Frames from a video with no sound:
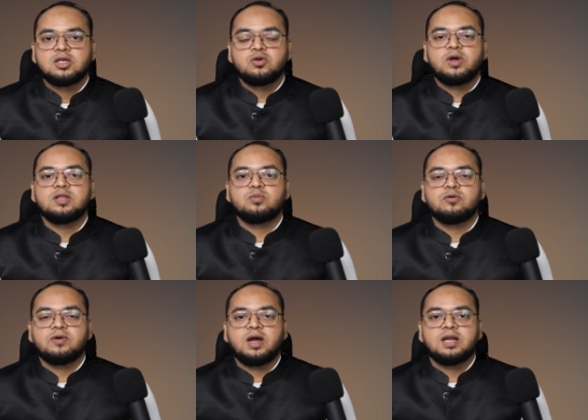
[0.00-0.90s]
you can
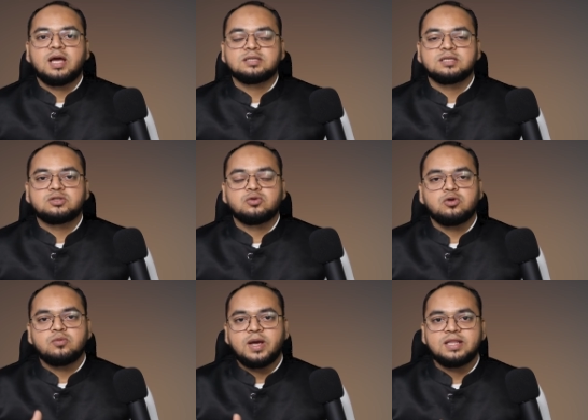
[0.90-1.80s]
provide access to
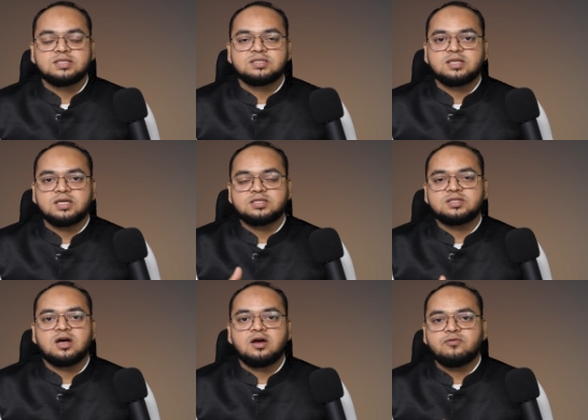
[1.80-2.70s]
your manager,
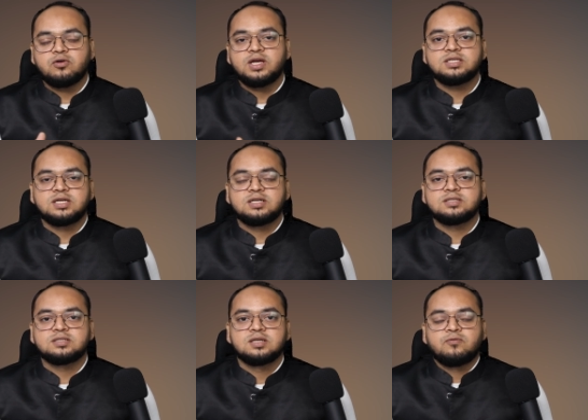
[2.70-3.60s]
staff or
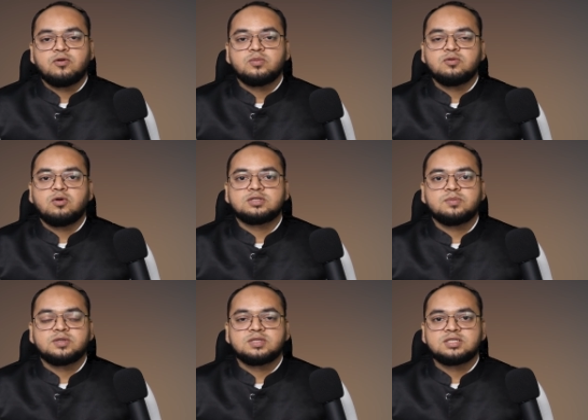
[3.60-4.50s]
agents from the
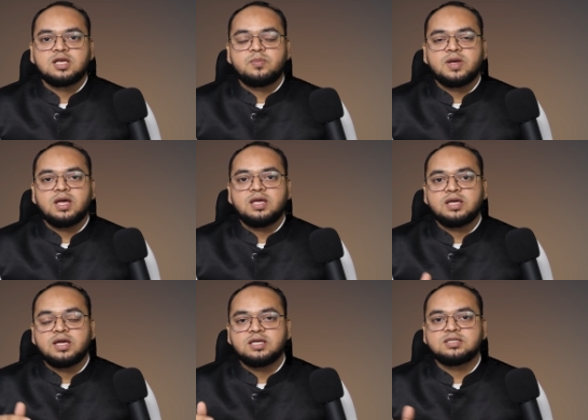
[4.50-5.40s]
WhatsApp Business A P
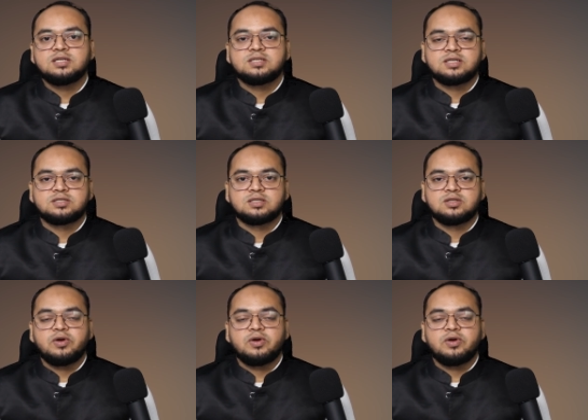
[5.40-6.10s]
I agent section.